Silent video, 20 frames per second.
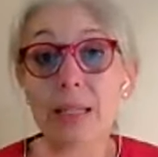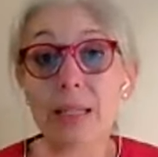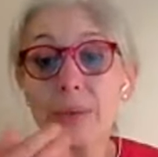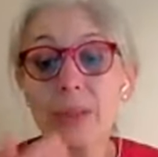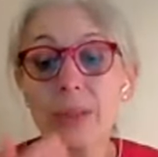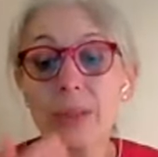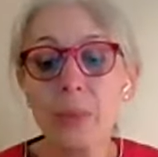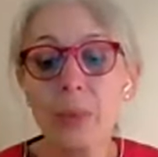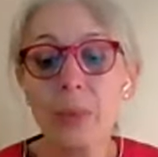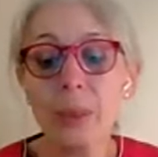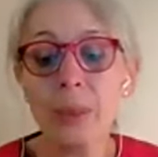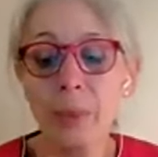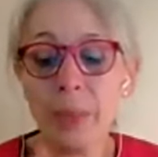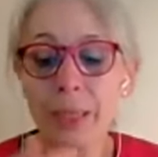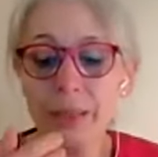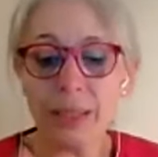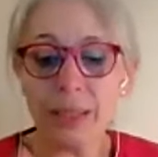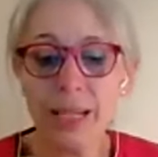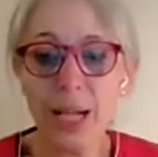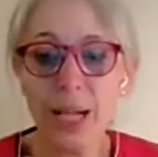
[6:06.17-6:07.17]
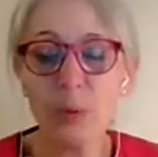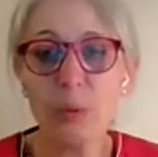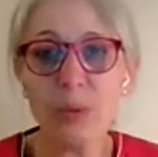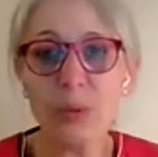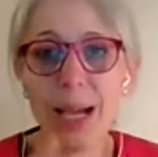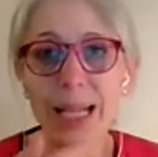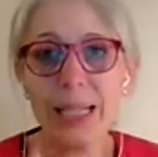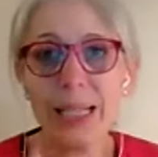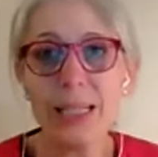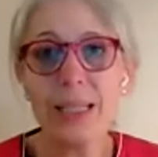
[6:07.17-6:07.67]
So it's whether I
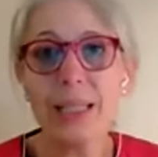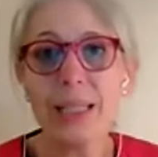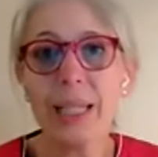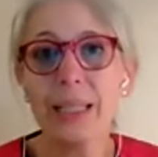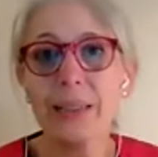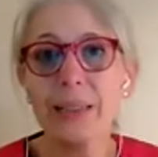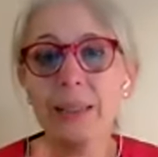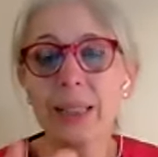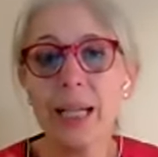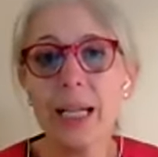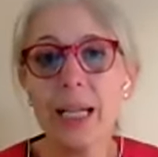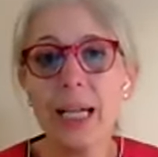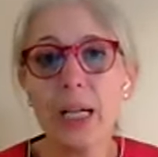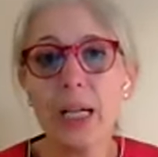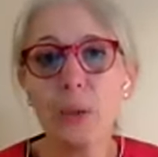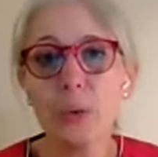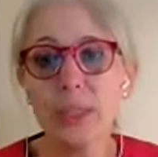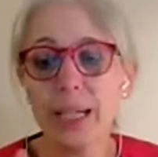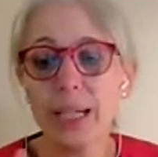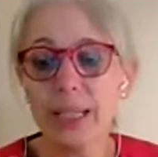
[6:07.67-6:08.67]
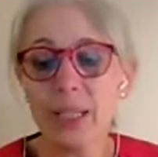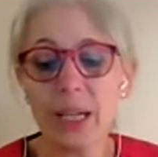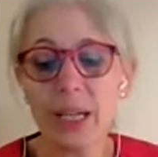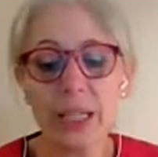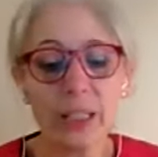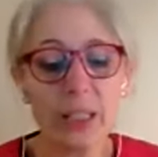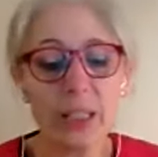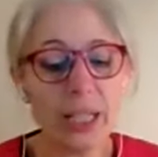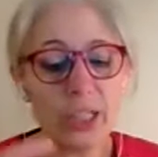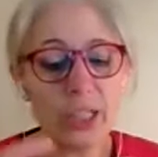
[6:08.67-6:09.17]
write and or
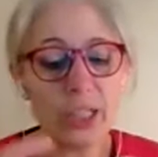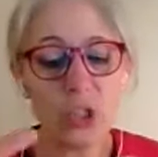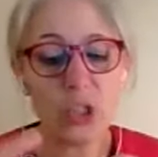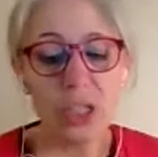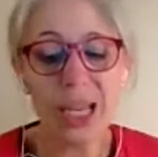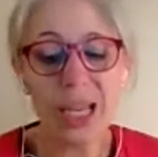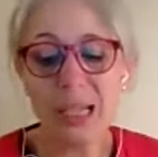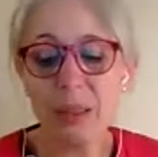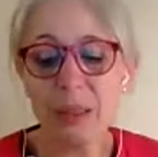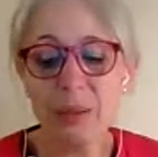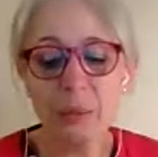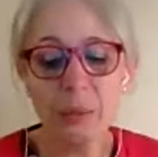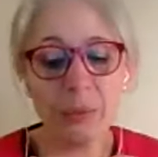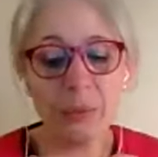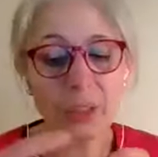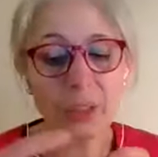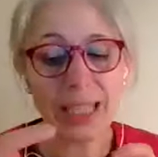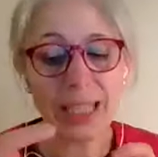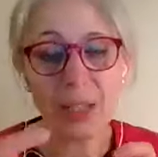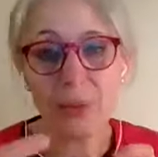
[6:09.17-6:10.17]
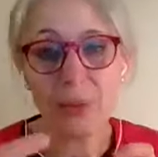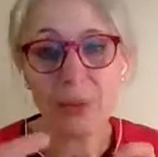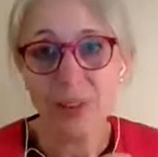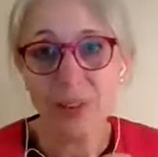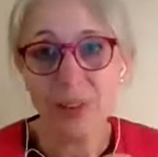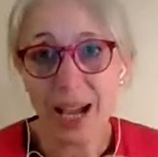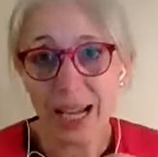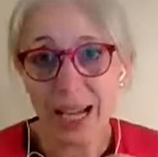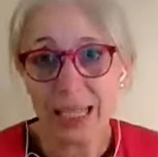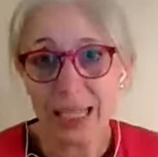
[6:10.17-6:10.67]
I share what I
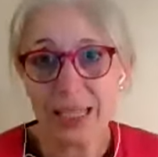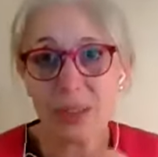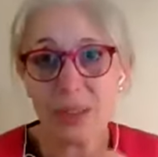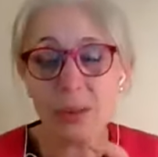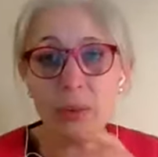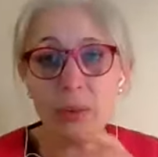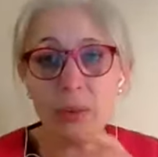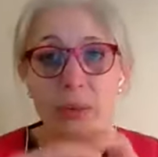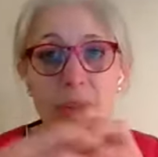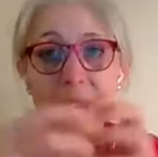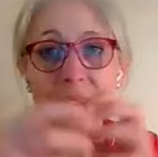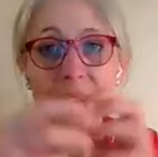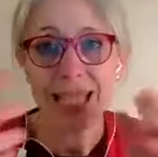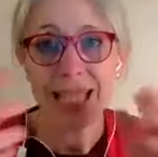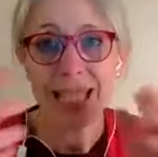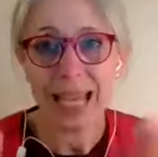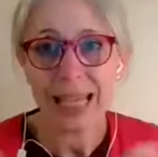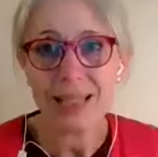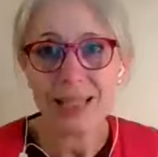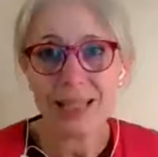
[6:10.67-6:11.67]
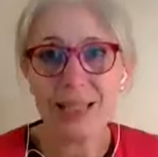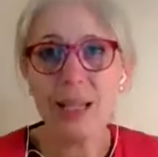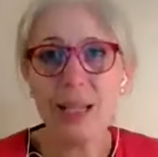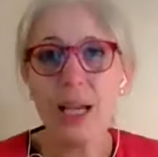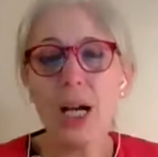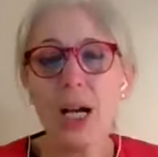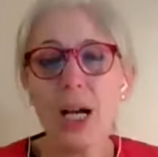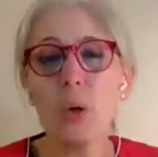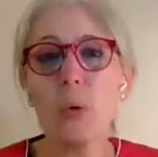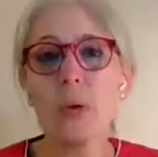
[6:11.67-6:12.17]
write, or the text,
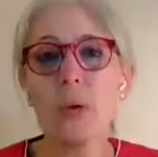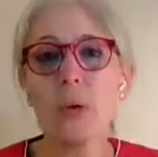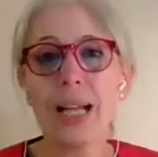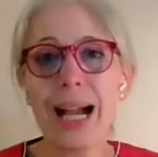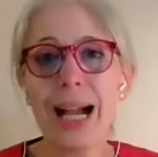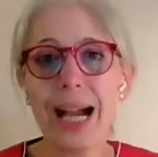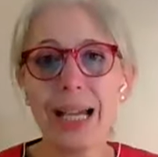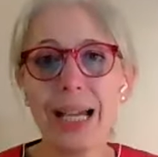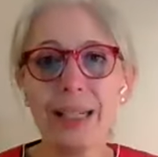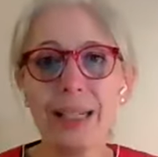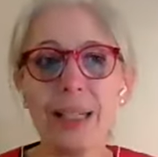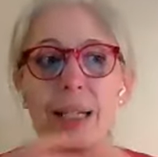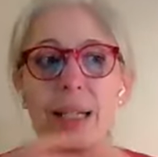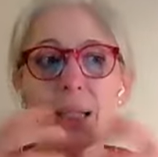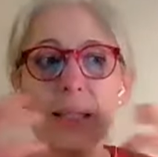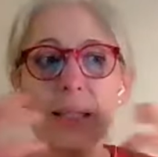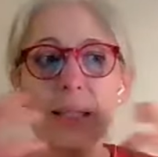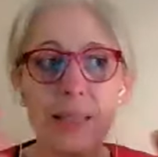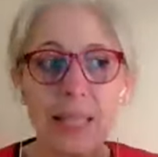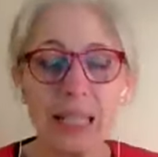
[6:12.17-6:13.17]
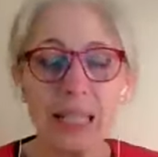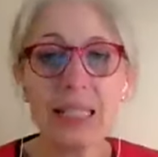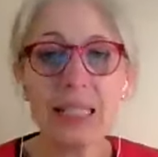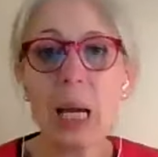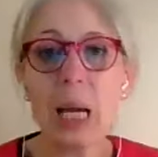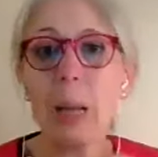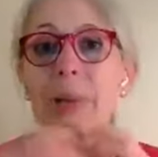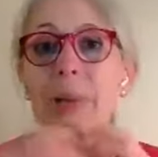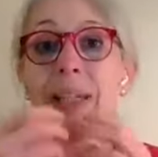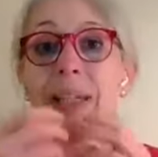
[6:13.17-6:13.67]
or I stand
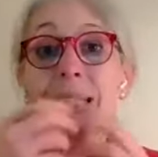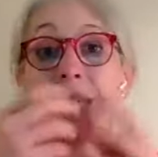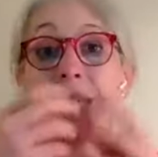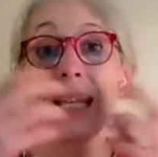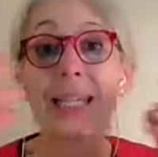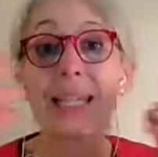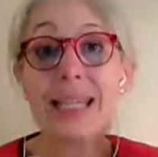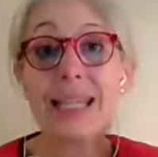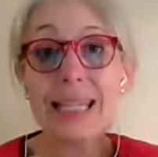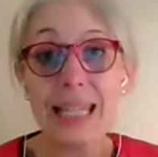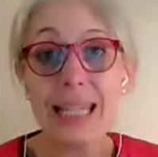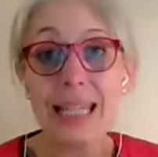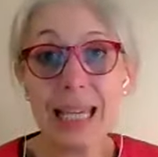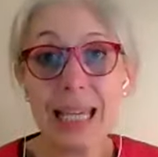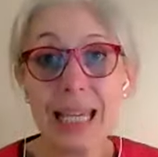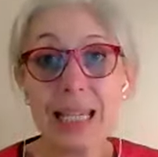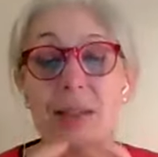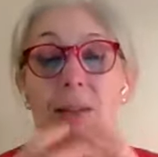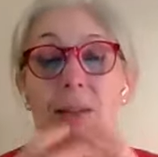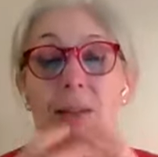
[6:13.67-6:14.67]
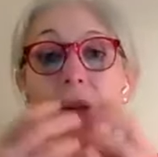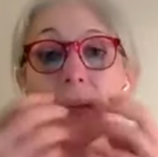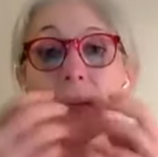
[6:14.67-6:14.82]
up and then I say